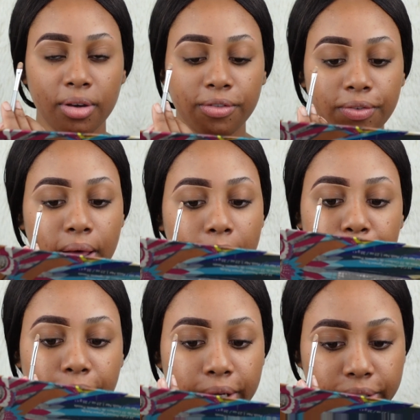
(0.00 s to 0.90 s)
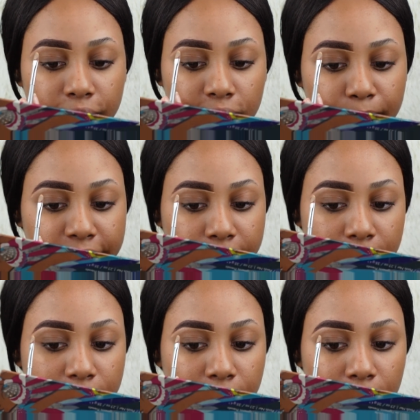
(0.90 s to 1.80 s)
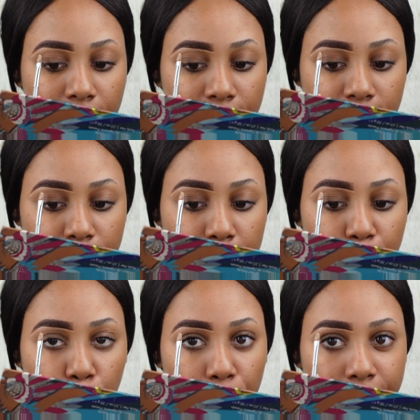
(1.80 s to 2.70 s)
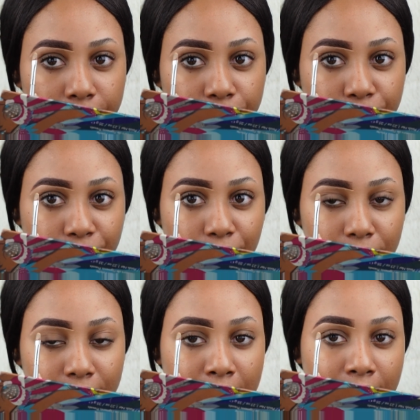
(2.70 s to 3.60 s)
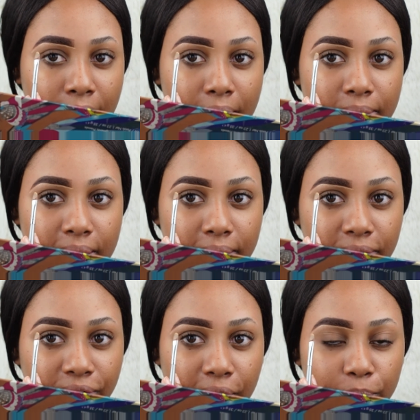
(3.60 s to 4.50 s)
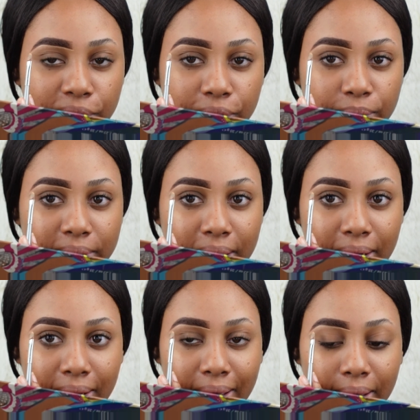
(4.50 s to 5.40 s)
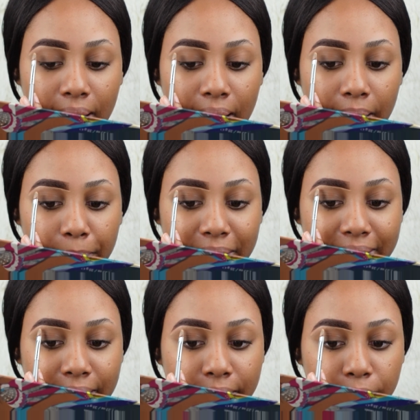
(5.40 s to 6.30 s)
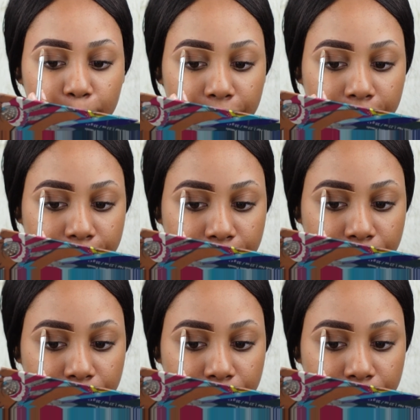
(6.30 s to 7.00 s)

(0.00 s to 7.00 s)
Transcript: flat brush is because it gives me more control than if I was using an angle brush.